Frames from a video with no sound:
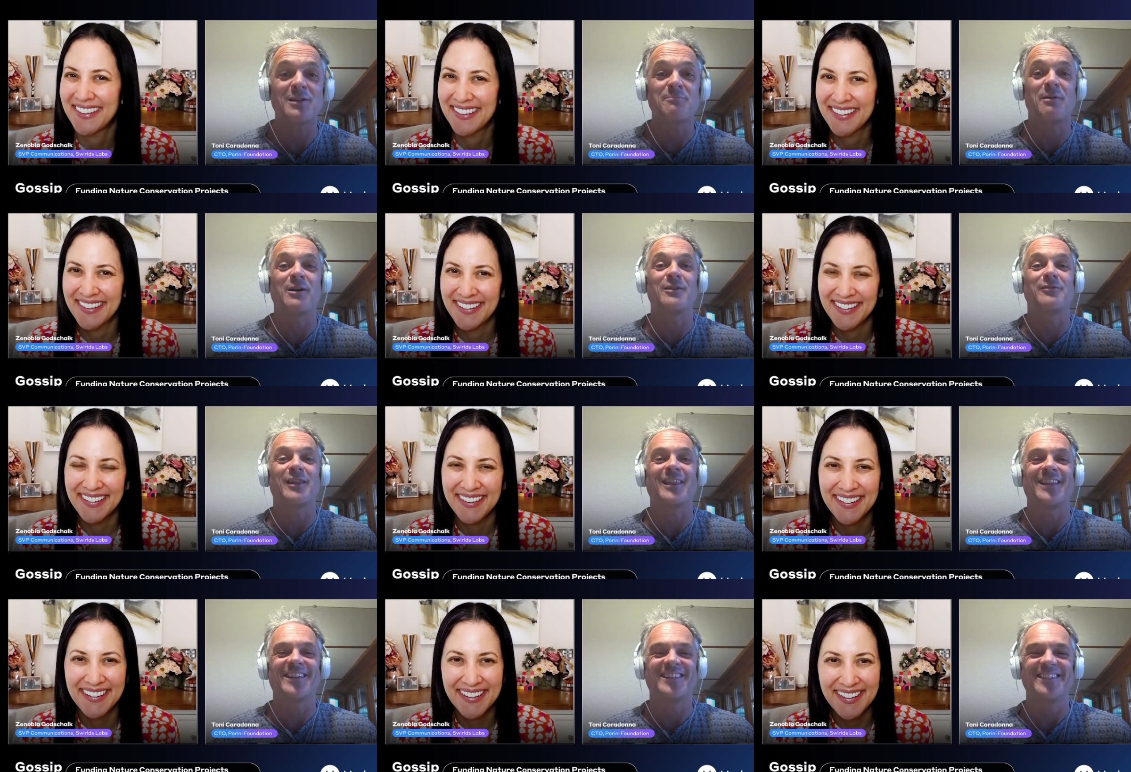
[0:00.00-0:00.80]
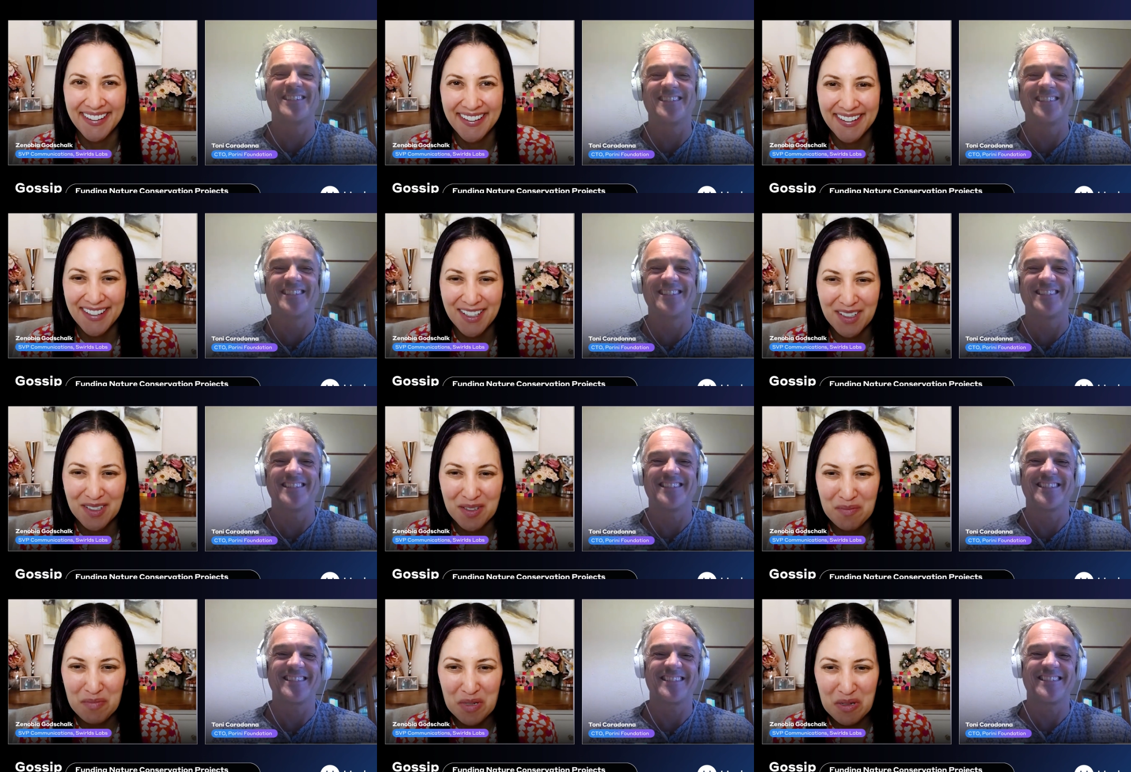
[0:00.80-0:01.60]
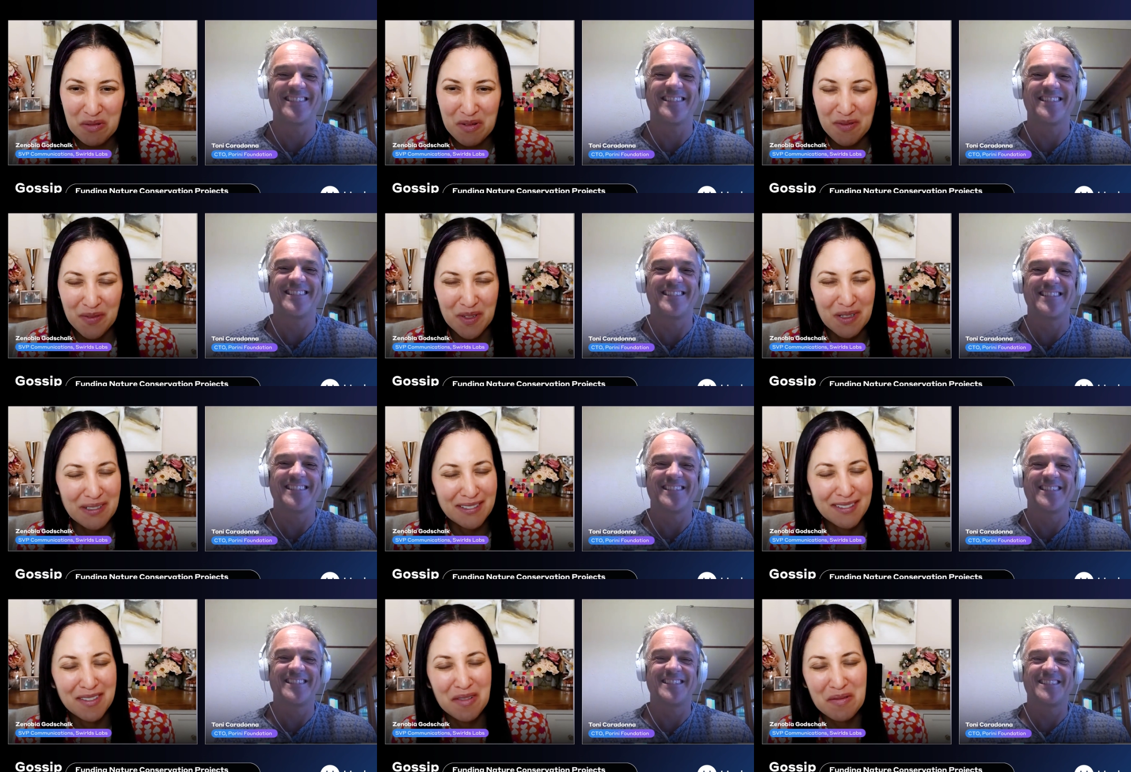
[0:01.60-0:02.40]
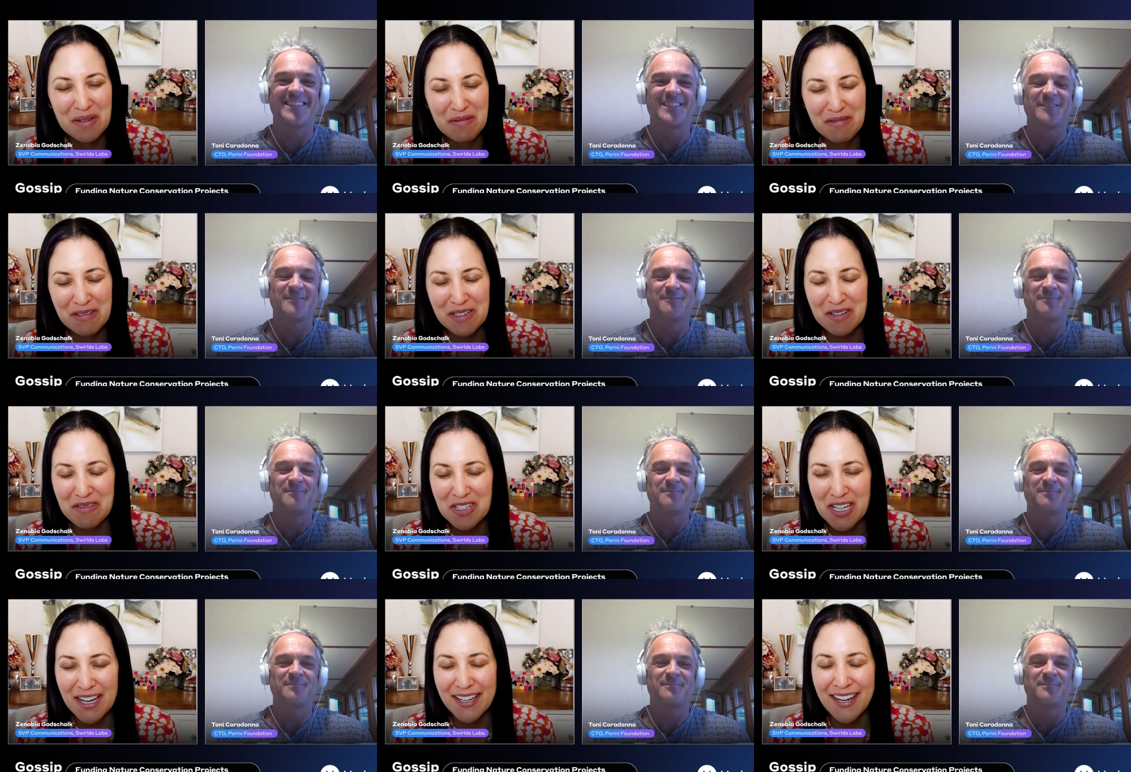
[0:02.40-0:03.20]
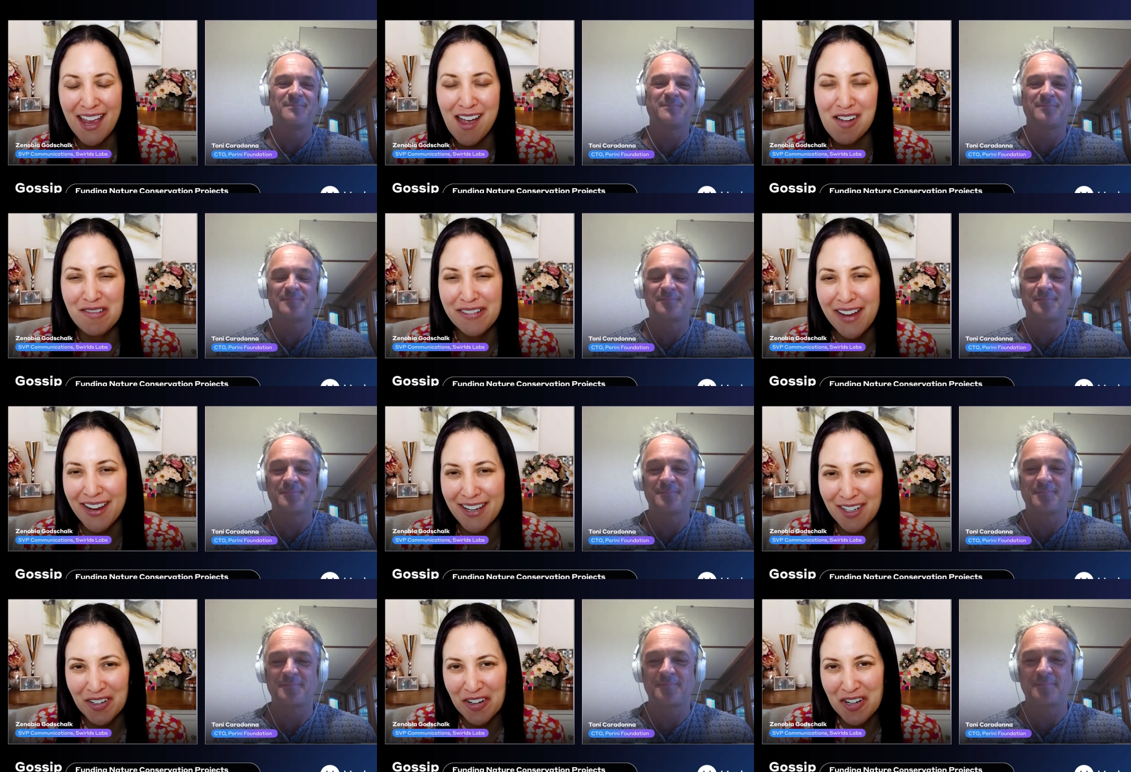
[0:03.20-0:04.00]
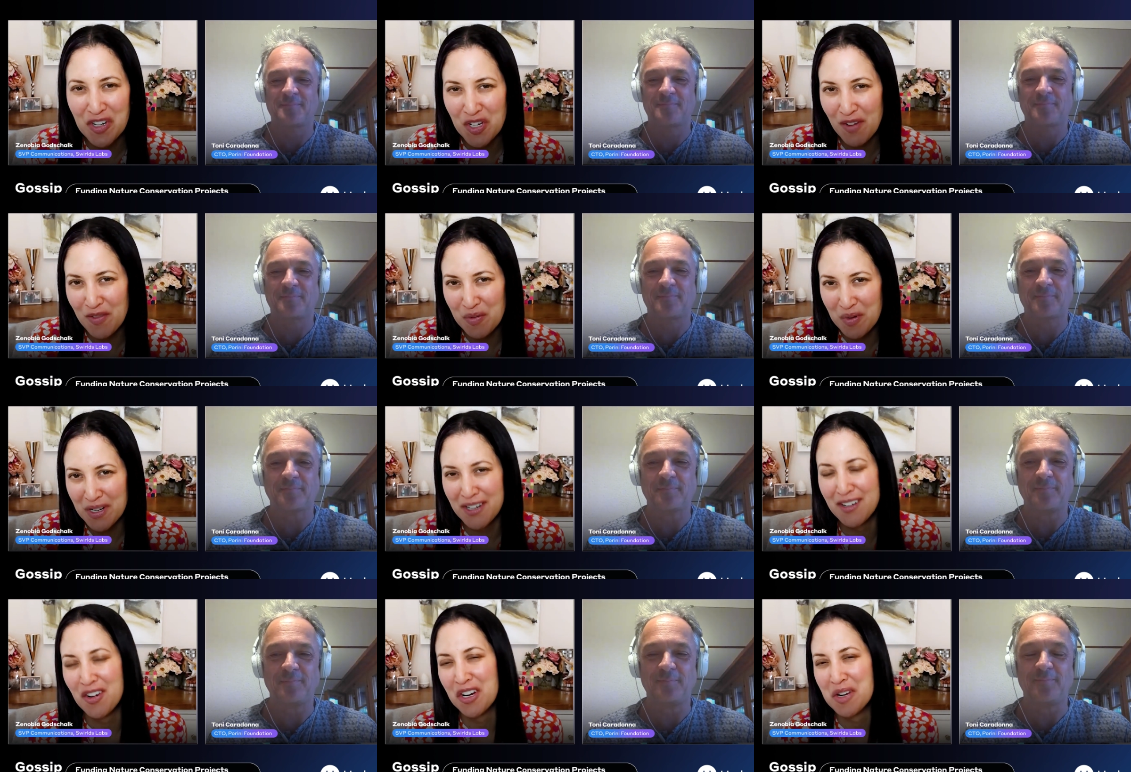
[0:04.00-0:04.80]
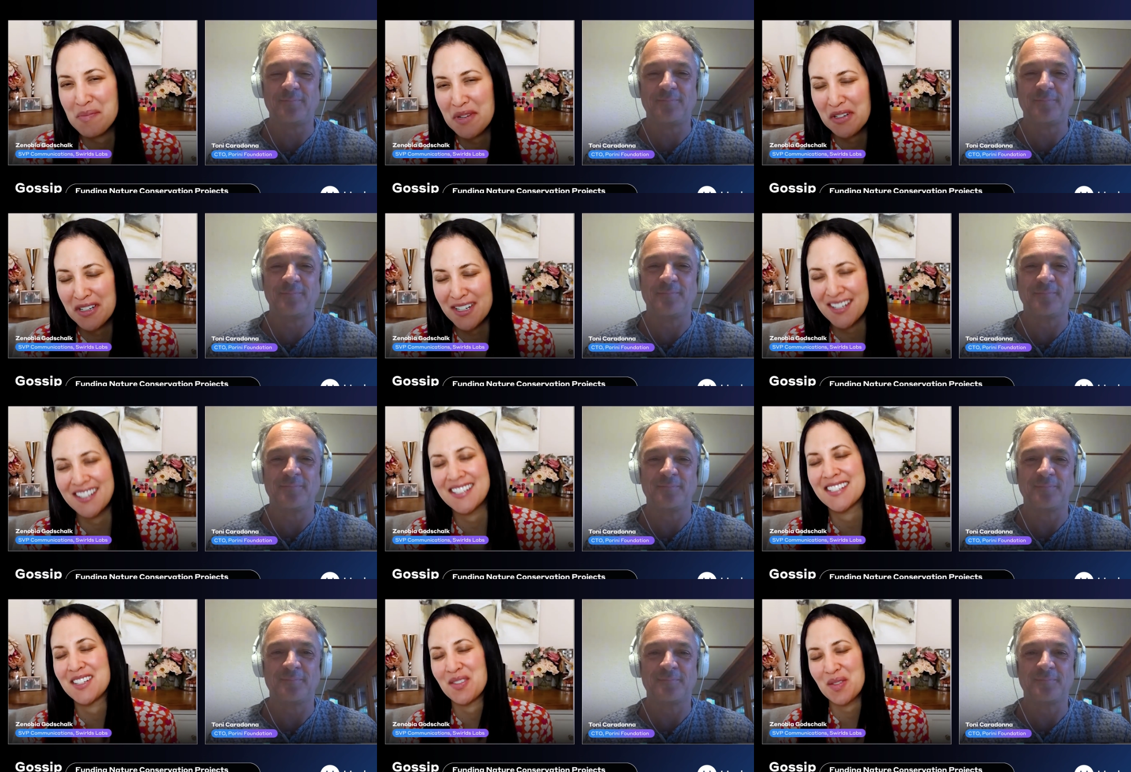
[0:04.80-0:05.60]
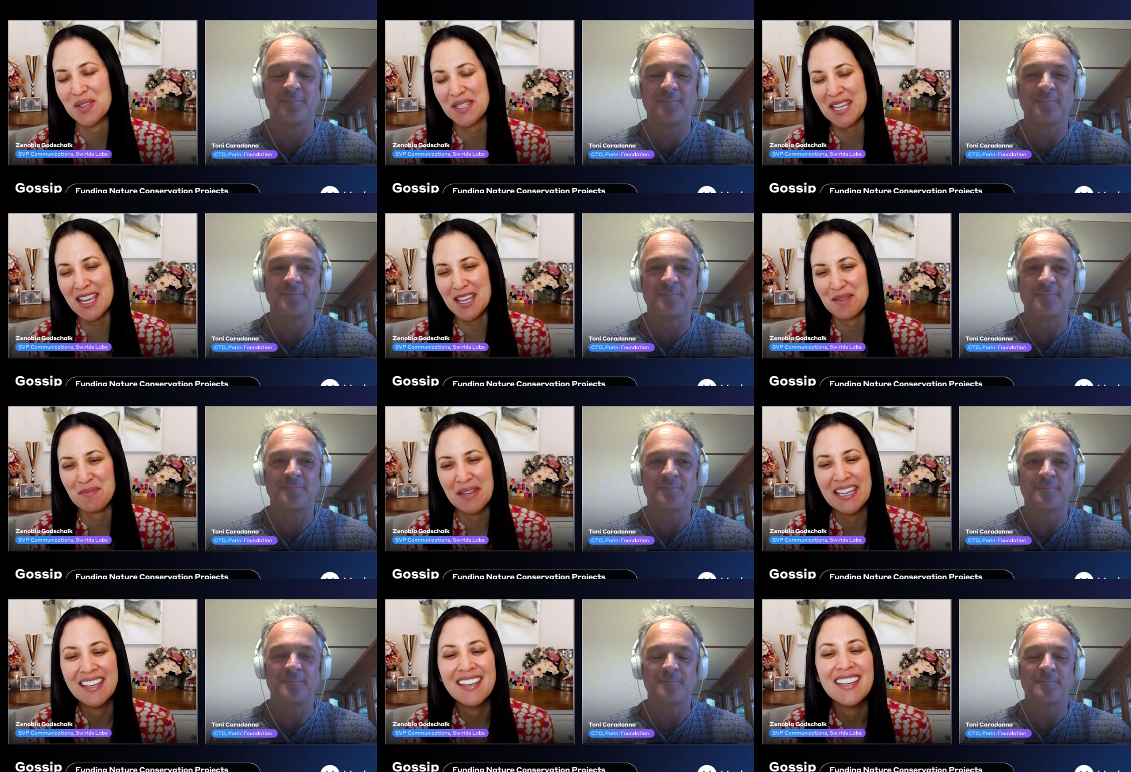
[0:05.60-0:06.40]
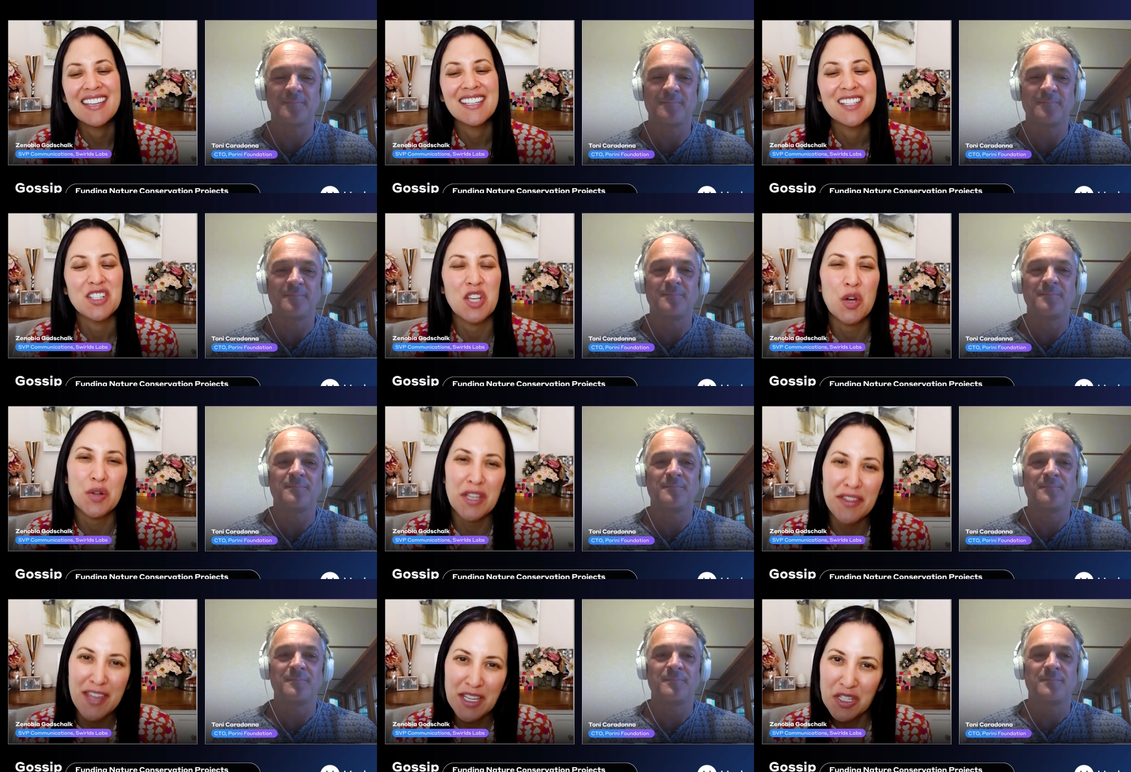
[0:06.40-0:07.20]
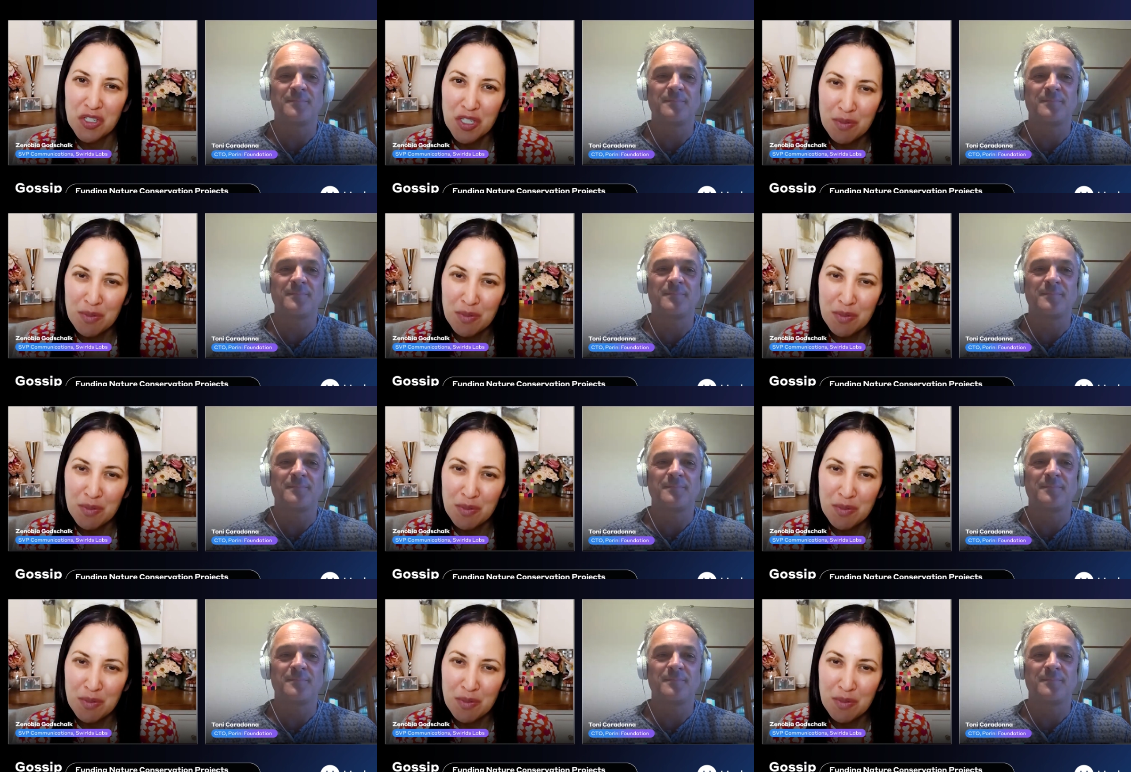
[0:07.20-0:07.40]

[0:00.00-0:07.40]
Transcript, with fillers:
Speaker 1: best part of it.
Speaker 2: Beautiful. We will go check it out. I encourage everyone in our community to do the same. Tony, thank you so